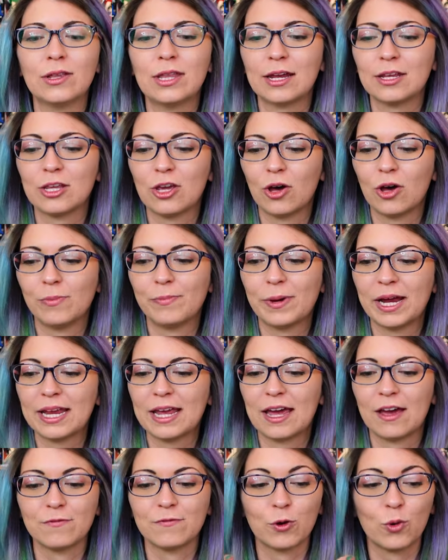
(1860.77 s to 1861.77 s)
that y'all might
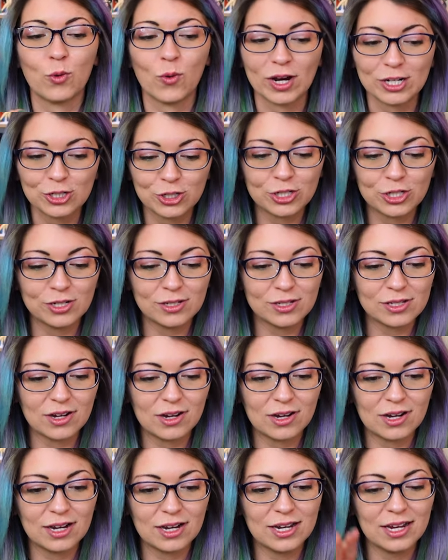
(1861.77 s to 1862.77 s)
have questions
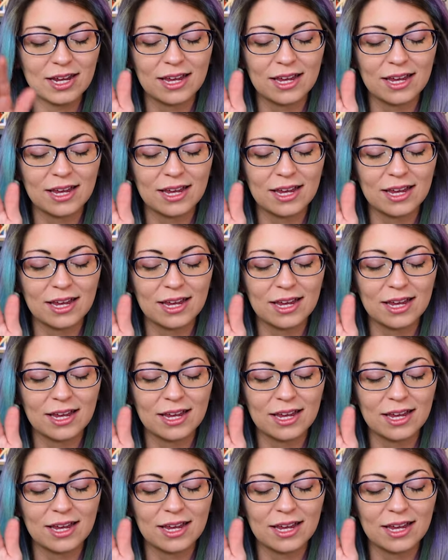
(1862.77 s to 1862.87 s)
on,